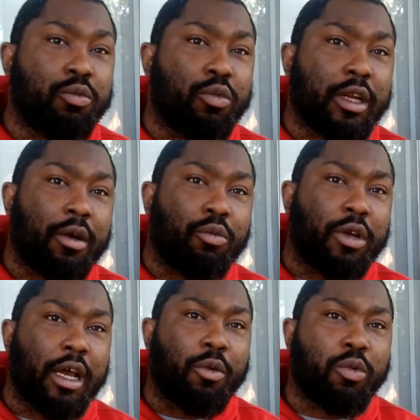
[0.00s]
what
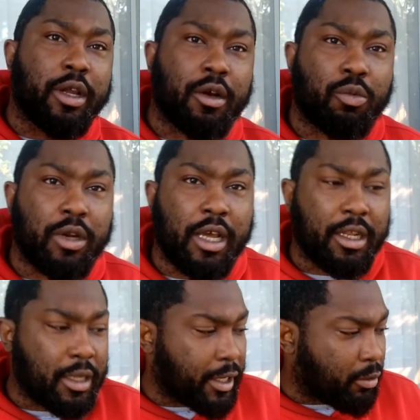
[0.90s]
I wear when I
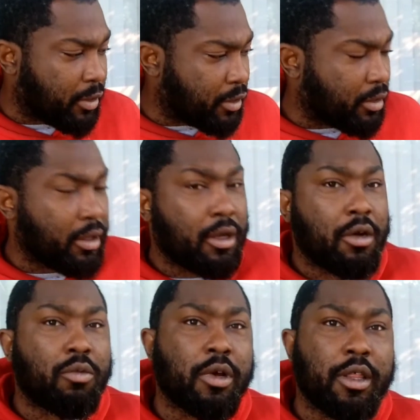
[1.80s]
layer it
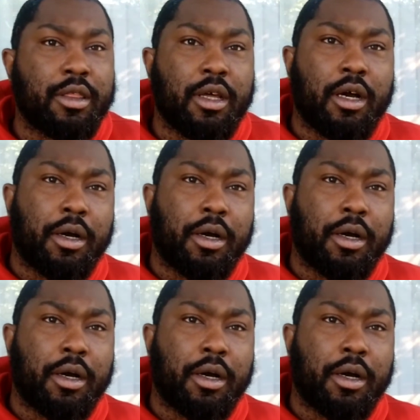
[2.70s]
with